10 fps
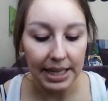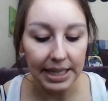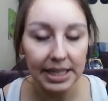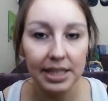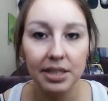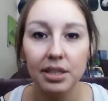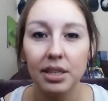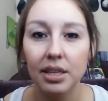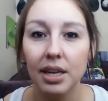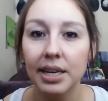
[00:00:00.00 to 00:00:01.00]
it's
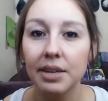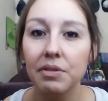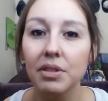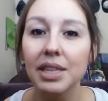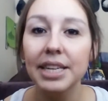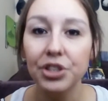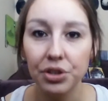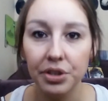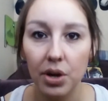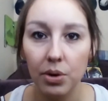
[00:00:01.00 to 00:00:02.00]
kind of
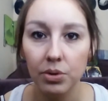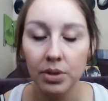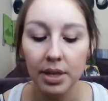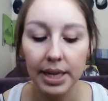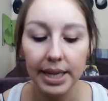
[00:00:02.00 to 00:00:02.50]
lesser known.